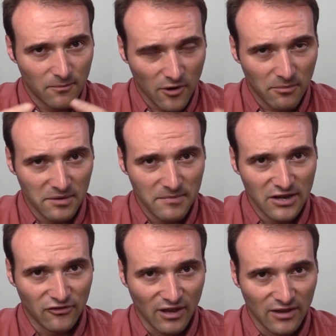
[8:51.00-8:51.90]
properly
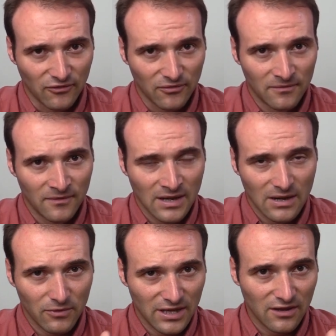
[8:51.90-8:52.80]
makes sense
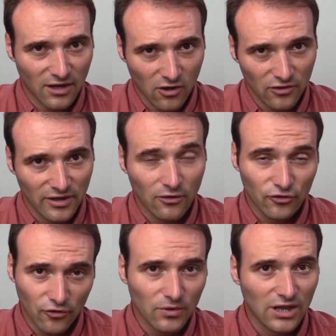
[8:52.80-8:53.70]
within the con-
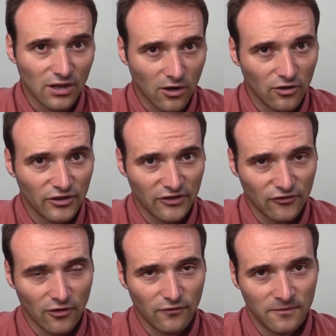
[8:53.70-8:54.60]
also within the
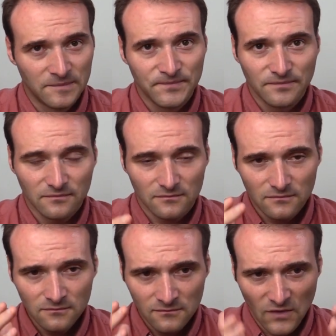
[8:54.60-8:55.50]
context of
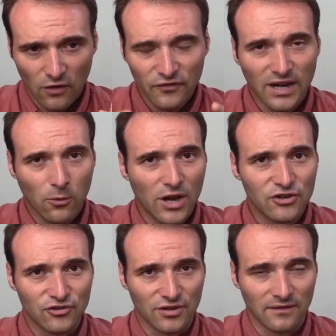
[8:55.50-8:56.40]
of the
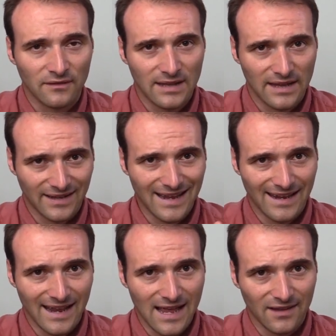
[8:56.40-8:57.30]
question that's
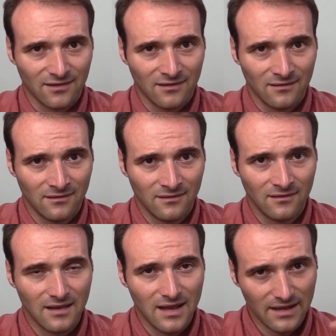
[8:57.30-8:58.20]
getting asked,
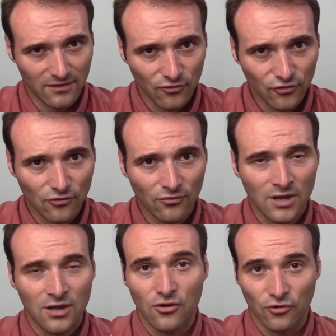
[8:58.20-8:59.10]
and also
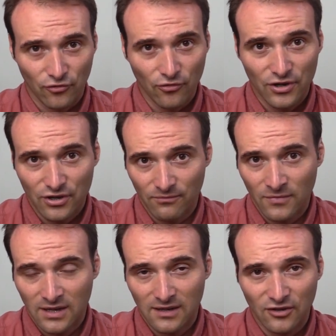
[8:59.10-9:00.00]
your story,
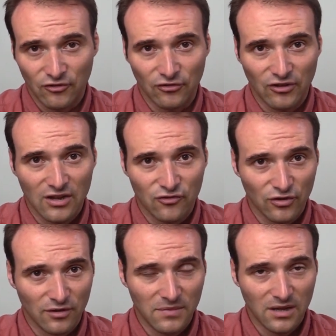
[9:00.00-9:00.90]
needless to say,
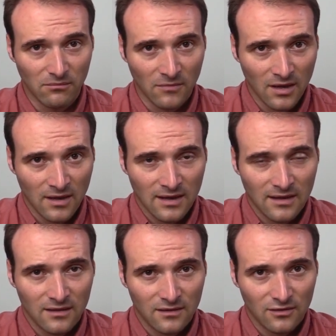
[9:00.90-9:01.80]
shouldn't be
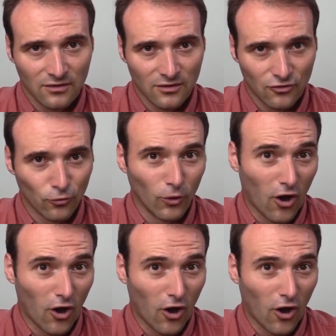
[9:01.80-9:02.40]
too